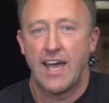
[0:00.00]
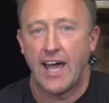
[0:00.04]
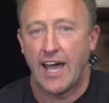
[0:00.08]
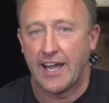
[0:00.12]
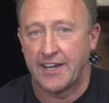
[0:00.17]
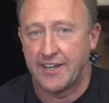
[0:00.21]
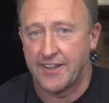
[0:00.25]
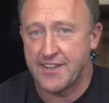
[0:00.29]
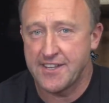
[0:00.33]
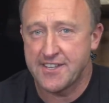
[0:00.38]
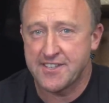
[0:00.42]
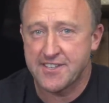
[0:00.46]

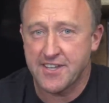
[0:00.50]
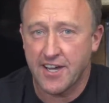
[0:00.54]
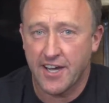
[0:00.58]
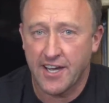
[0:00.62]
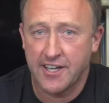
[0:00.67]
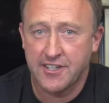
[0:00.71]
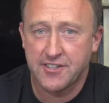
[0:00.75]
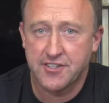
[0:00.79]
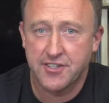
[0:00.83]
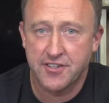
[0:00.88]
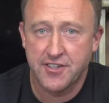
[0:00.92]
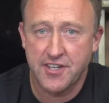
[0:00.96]
Another
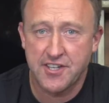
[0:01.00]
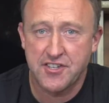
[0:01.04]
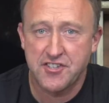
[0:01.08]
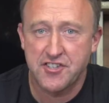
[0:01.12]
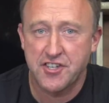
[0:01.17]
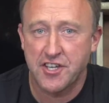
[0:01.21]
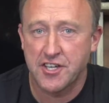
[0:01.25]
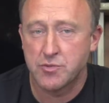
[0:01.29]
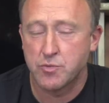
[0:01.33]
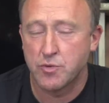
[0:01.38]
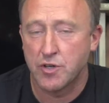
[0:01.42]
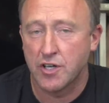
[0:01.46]
side to
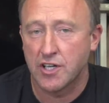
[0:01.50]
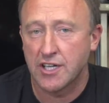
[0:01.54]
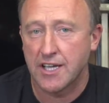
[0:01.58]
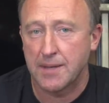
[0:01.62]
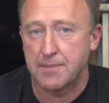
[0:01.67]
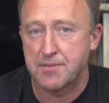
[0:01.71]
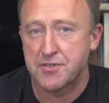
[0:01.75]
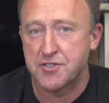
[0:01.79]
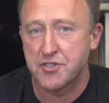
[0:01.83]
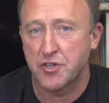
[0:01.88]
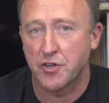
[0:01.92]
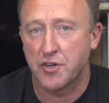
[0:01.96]
this year's World
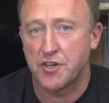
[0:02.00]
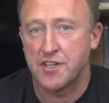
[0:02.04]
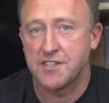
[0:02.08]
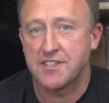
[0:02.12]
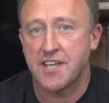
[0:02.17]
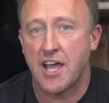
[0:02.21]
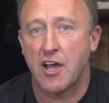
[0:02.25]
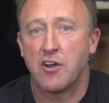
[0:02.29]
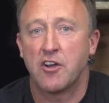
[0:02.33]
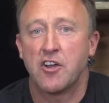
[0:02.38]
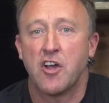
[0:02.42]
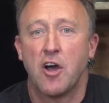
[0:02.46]
Cup story
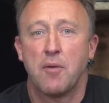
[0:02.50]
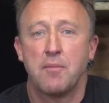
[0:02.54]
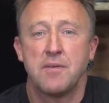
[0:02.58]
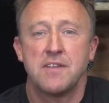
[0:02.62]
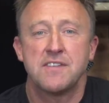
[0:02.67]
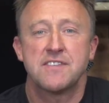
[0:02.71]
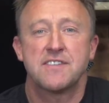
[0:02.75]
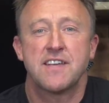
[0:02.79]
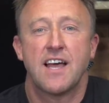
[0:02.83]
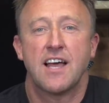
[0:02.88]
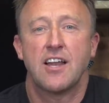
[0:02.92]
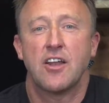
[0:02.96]
is how
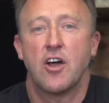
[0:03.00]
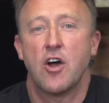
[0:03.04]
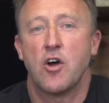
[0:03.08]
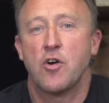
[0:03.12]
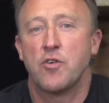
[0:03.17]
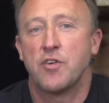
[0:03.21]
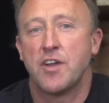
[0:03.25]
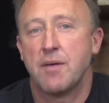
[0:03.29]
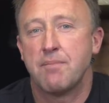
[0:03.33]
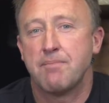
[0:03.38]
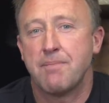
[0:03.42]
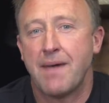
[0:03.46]
Commencal
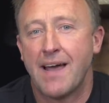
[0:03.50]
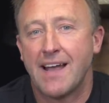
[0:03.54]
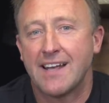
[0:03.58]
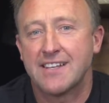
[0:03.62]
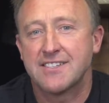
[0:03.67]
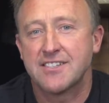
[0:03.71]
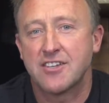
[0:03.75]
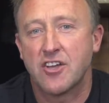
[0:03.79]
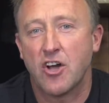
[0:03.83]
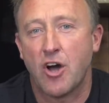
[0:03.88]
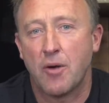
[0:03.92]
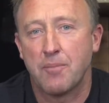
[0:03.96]
owner
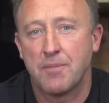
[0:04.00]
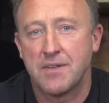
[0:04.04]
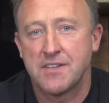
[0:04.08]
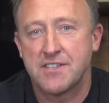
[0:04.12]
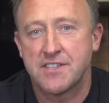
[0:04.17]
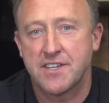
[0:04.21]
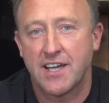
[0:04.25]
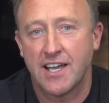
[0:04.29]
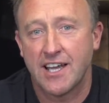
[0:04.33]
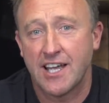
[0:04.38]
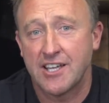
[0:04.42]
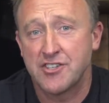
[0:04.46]
Max
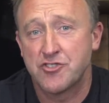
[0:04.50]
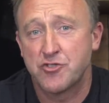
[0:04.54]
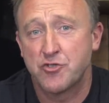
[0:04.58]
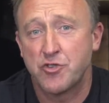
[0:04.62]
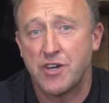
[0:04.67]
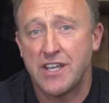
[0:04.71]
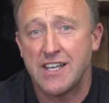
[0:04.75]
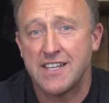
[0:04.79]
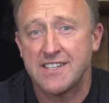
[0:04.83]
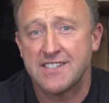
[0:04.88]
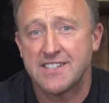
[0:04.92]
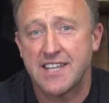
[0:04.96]
Commencal has
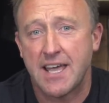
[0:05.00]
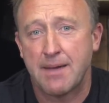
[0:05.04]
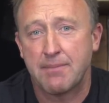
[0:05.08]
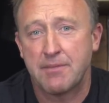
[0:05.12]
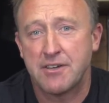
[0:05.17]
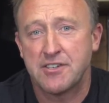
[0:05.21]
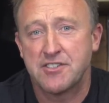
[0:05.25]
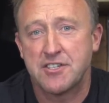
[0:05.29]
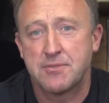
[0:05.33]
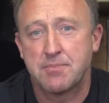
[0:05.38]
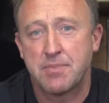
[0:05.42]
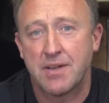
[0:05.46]

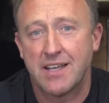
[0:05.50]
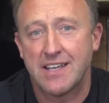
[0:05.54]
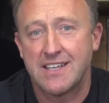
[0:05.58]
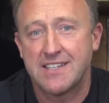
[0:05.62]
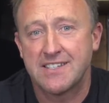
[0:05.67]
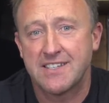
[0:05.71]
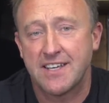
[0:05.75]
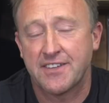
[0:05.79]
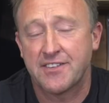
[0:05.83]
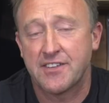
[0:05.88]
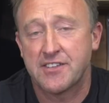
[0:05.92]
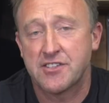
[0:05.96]
re-established his
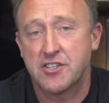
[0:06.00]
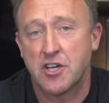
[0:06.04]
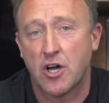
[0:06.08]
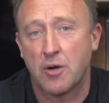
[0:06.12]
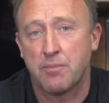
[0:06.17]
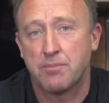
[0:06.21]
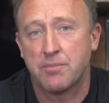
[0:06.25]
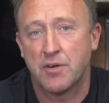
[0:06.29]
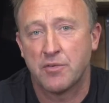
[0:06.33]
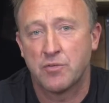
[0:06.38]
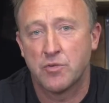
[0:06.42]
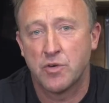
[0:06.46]
place at the
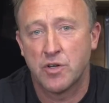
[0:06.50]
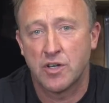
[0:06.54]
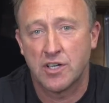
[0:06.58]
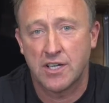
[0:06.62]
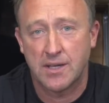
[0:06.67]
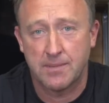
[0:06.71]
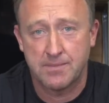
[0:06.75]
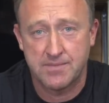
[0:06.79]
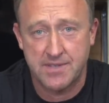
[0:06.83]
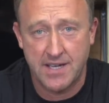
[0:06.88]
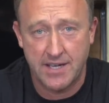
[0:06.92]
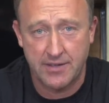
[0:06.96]
top of
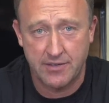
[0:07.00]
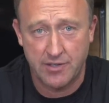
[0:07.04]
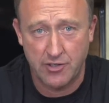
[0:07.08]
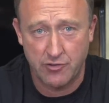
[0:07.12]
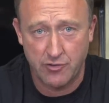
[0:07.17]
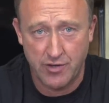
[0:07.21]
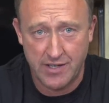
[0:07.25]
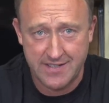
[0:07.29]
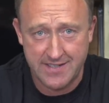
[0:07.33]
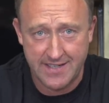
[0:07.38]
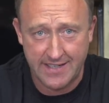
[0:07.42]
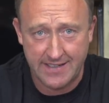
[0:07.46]
World Cup downhill
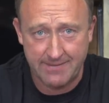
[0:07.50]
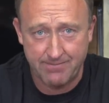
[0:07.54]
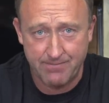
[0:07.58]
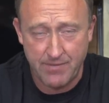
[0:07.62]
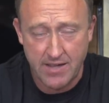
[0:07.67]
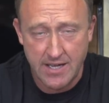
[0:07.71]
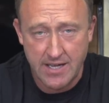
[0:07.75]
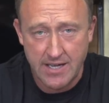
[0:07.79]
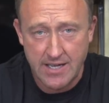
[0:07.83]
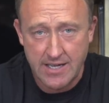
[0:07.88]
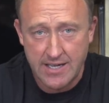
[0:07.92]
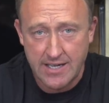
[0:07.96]
racing.
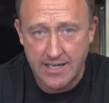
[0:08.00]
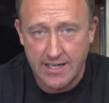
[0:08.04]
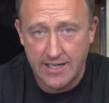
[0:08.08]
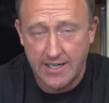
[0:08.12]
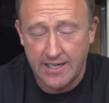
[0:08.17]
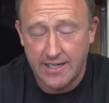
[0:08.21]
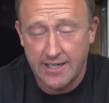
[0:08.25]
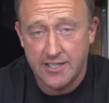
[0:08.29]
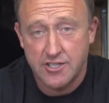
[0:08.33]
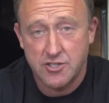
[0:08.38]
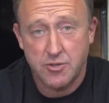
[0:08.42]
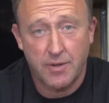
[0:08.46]

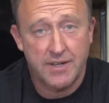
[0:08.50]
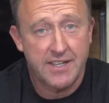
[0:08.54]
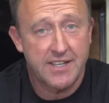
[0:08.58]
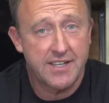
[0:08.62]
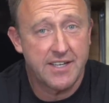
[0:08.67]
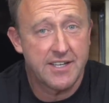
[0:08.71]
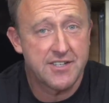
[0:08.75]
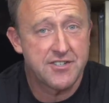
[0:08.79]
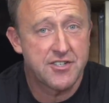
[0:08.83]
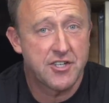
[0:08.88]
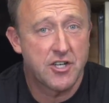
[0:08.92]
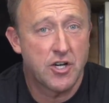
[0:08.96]
20
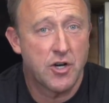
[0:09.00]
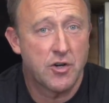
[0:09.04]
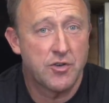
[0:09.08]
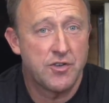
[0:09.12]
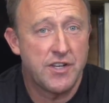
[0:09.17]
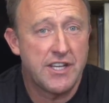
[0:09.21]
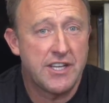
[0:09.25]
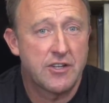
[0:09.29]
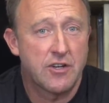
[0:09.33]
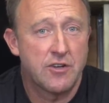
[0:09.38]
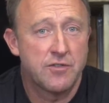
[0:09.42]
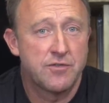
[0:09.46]
years ago,
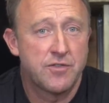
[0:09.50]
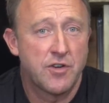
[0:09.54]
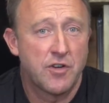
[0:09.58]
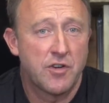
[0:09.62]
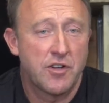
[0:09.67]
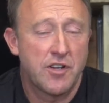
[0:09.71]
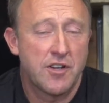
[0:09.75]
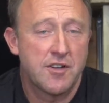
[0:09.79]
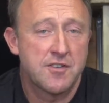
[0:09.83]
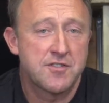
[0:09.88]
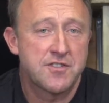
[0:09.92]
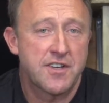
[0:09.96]
Nico
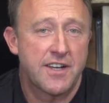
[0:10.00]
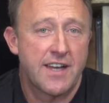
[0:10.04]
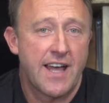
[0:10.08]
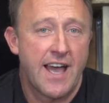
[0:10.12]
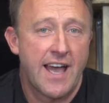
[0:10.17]
Vouilloz and